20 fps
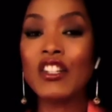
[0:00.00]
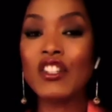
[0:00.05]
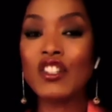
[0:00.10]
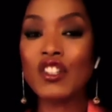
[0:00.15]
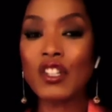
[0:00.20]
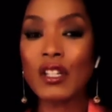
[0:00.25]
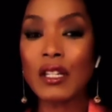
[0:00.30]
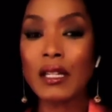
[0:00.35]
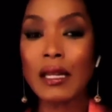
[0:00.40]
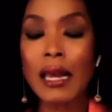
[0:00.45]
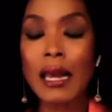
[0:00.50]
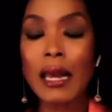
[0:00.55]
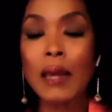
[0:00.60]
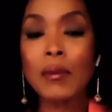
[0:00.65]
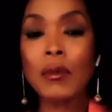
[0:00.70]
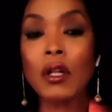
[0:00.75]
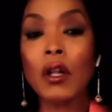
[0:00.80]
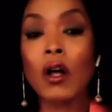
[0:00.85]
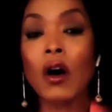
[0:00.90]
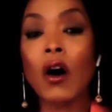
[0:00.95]
She
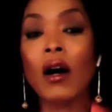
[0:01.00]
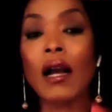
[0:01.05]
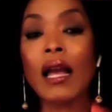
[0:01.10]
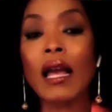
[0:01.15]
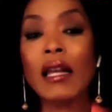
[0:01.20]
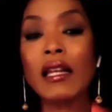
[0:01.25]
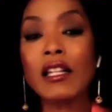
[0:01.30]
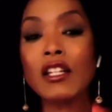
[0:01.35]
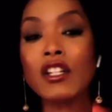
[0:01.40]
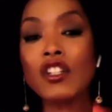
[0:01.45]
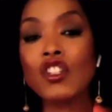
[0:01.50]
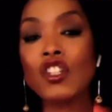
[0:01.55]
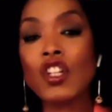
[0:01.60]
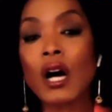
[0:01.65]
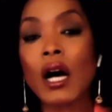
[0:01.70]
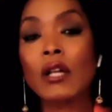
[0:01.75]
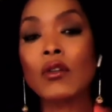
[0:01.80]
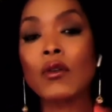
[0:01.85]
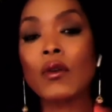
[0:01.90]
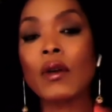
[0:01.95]
came along and in a
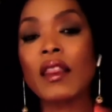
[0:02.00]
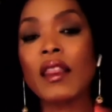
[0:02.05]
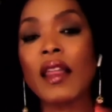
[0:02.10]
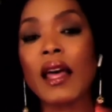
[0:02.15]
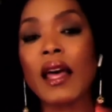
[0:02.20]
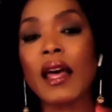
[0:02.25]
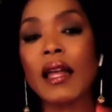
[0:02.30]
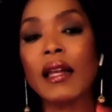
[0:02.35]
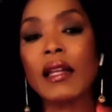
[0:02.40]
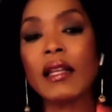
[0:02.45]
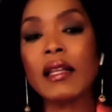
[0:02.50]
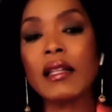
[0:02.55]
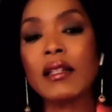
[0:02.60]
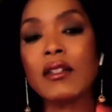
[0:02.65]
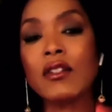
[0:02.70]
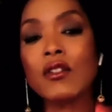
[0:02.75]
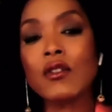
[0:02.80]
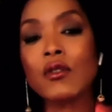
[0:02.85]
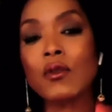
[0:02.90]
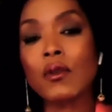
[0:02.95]
genre that is
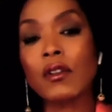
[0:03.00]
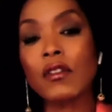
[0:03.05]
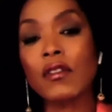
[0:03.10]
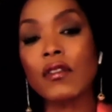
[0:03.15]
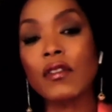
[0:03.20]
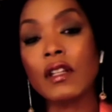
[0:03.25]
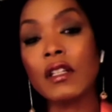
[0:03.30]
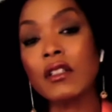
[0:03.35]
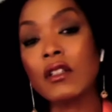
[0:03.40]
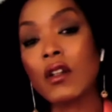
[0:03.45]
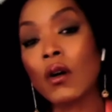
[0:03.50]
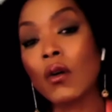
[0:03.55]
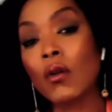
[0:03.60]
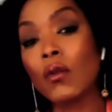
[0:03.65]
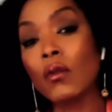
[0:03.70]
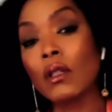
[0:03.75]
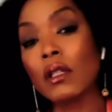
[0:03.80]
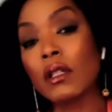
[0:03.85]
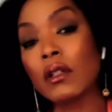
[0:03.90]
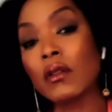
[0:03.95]
sort of its
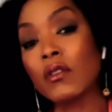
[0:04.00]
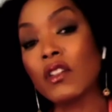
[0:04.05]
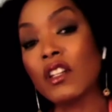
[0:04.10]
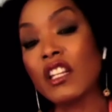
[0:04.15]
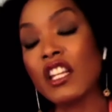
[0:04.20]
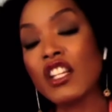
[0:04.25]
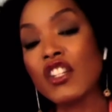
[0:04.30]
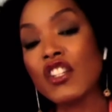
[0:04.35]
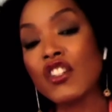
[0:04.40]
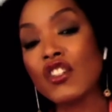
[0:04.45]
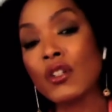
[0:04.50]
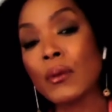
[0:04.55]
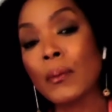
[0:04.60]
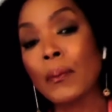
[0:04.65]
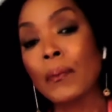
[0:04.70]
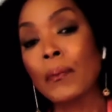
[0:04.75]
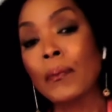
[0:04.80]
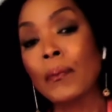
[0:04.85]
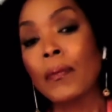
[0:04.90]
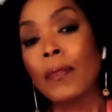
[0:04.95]
own little niche,
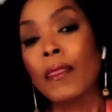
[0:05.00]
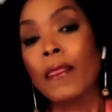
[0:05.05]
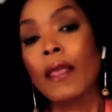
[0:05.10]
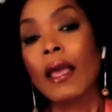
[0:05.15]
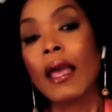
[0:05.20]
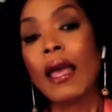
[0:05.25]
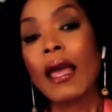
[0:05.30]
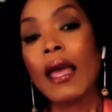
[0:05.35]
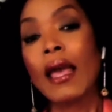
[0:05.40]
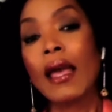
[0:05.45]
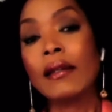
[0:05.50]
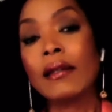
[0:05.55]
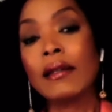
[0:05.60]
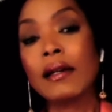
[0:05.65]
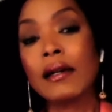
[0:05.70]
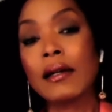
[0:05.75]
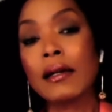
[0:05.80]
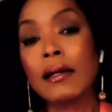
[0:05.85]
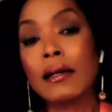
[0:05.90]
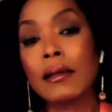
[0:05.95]
and
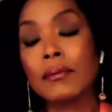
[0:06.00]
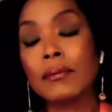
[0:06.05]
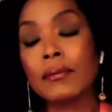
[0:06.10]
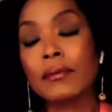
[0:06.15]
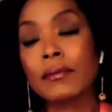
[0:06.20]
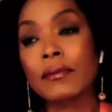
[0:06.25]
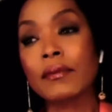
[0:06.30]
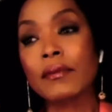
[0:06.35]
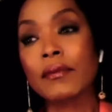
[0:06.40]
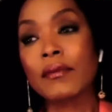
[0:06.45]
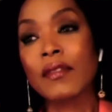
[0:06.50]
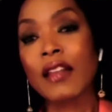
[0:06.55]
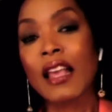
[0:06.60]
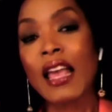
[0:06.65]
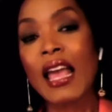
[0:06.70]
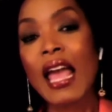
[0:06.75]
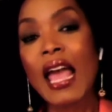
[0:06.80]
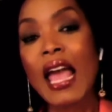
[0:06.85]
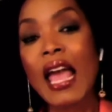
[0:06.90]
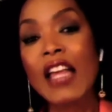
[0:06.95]
um,
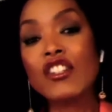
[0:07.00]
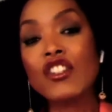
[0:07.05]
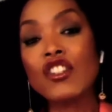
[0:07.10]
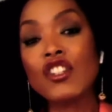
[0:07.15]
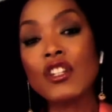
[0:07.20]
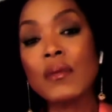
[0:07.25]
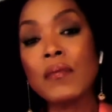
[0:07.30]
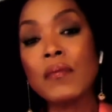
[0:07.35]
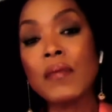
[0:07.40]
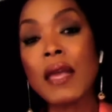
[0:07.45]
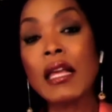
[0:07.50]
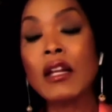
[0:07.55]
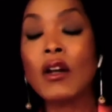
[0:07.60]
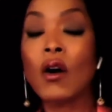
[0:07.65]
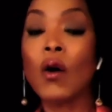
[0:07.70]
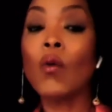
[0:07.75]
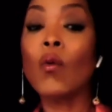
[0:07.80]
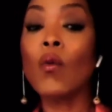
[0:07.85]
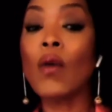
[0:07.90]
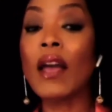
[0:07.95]
and she made
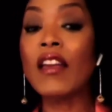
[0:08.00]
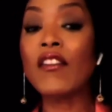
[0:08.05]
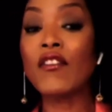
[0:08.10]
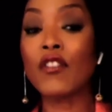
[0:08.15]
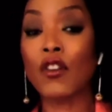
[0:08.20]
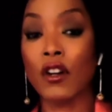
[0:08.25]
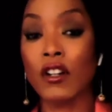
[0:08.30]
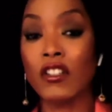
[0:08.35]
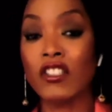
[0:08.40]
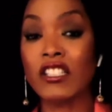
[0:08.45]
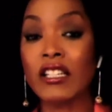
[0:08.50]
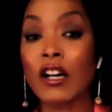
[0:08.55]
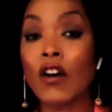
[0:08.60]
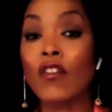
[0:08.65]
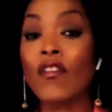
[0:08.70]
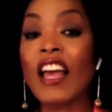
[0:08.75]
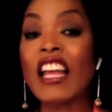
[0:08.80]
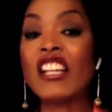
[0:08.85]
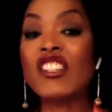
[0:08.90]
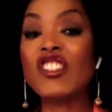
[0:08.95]
a way for
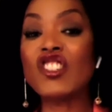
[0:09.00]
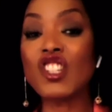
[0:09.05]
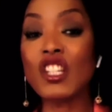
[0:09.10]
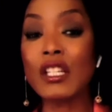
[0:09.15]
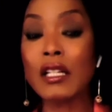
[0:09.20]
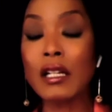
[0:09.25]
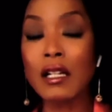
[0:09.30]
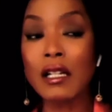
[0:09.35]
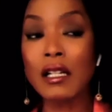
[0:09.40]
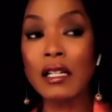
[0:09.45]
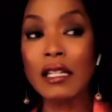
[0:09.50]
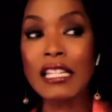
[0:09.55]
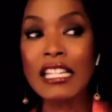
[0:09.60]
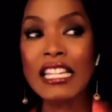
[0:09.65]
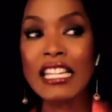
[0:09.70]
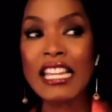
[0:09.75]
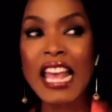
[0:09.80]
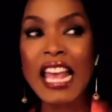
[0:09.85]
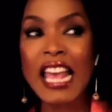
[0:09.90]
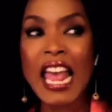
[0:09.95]
herself, and she
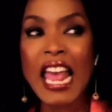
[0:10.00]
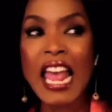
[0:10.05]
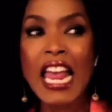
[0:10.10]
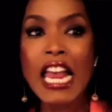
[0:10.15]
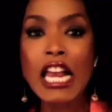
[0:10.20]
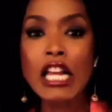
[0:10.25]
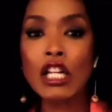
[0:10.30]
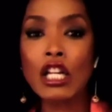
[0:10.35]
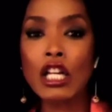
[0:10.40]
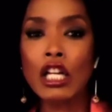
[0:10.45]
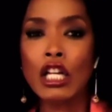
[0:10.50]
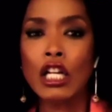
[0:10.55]
gained.